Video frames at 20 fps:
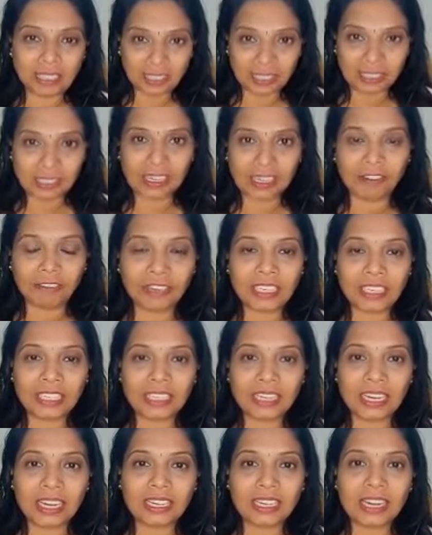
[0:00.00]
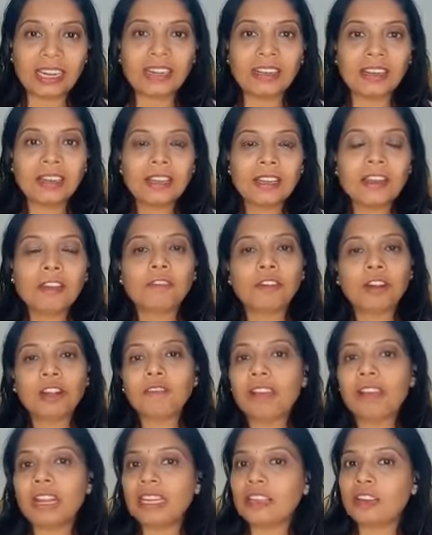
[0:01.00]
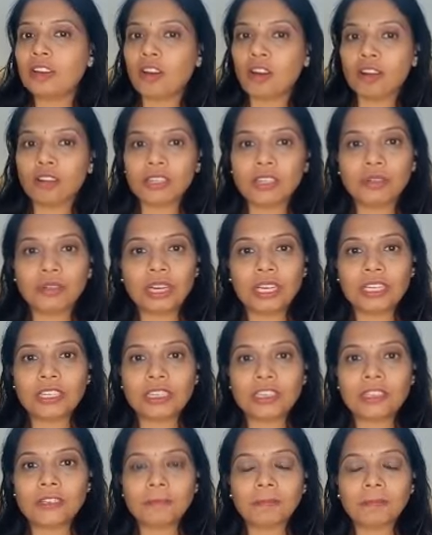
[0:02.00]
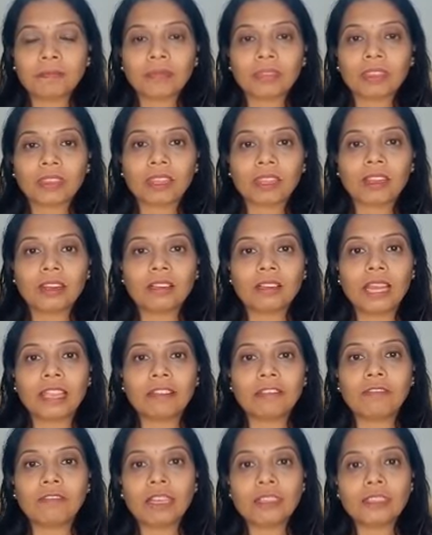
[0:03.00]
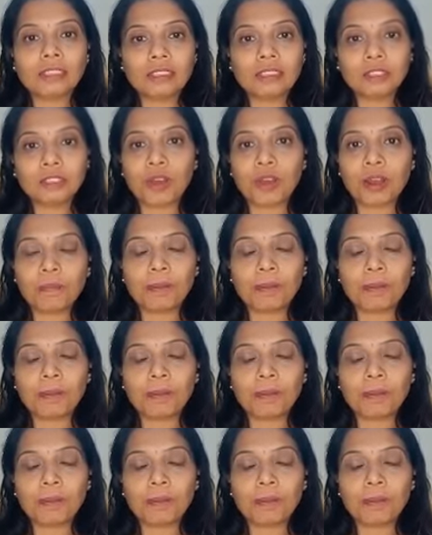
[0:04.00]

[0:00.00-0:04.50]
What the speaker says: is refrigerated for a very long duration, like once you are